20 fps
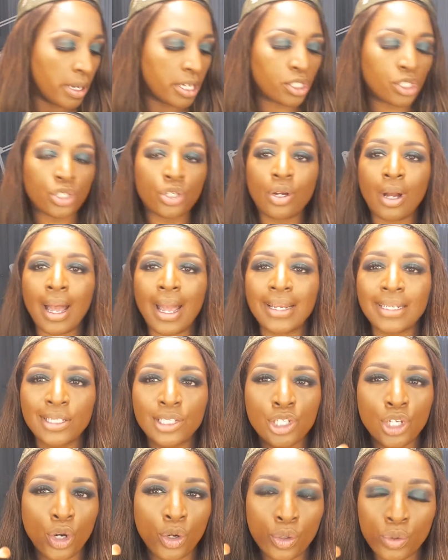make sure I
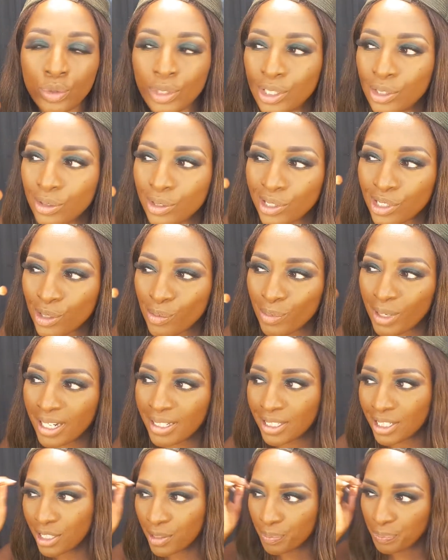don't use too
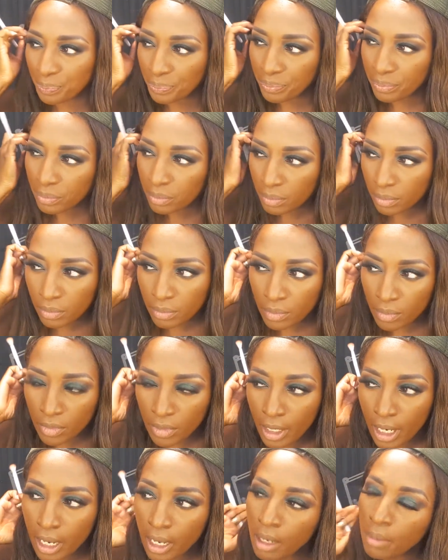much.
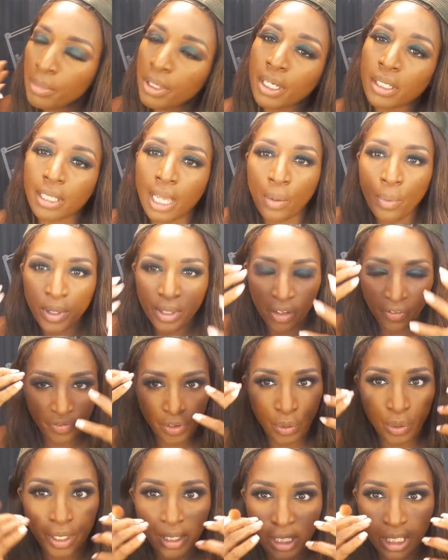Because I want the
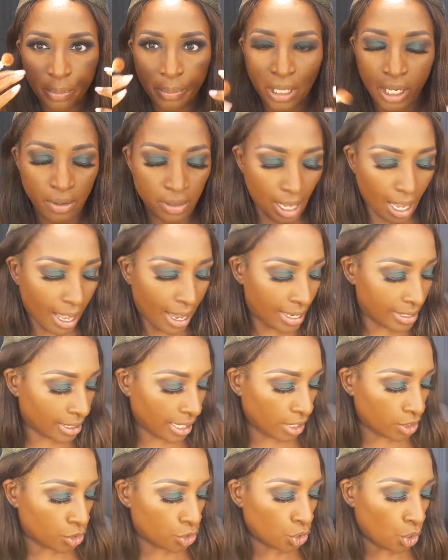focus to be on the eyes.
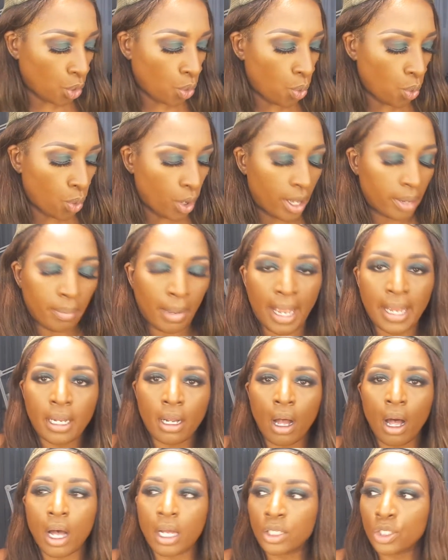I don't want my
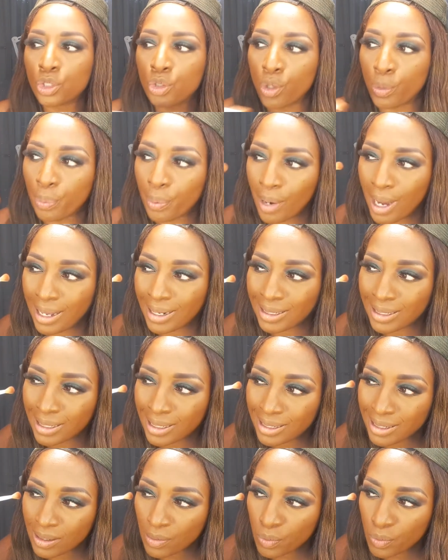contour product.